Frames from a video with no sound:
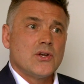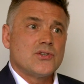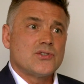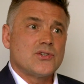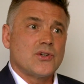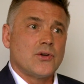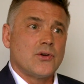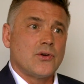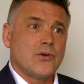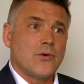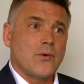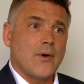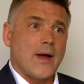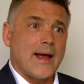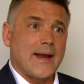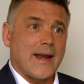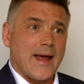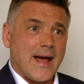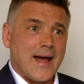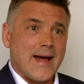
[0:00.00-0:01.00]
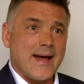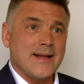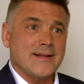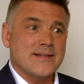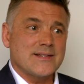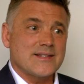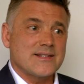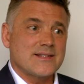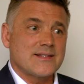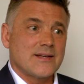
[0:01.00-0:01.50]
to
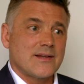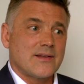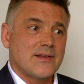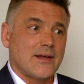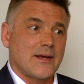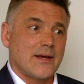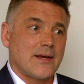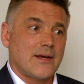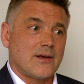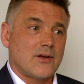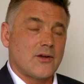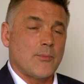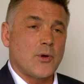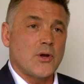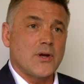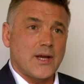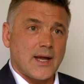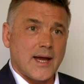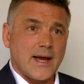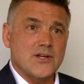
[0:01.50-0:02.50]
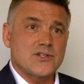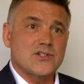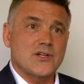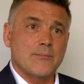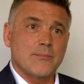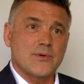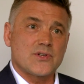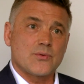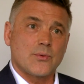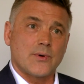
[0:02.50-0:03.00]
enhance the
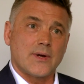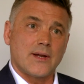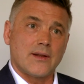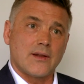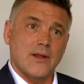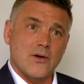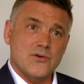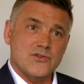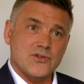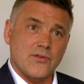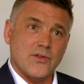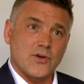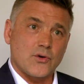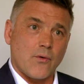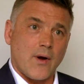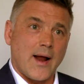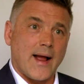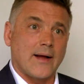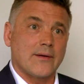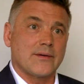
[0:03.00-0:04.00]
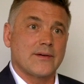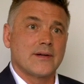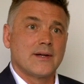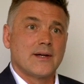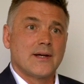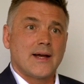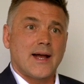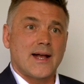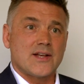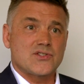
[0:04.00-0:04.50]
communication between those on the ground
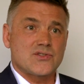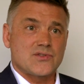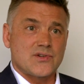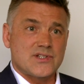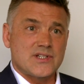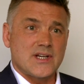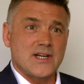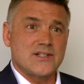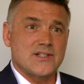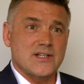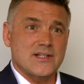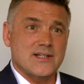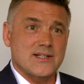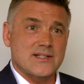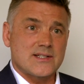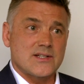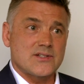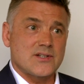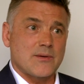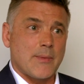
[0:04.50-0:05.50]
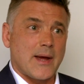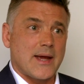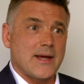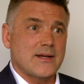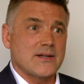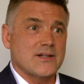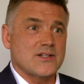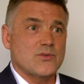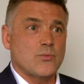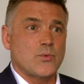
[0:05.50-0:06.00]
and strategic decision
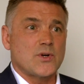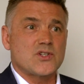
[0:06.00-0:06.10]
makers,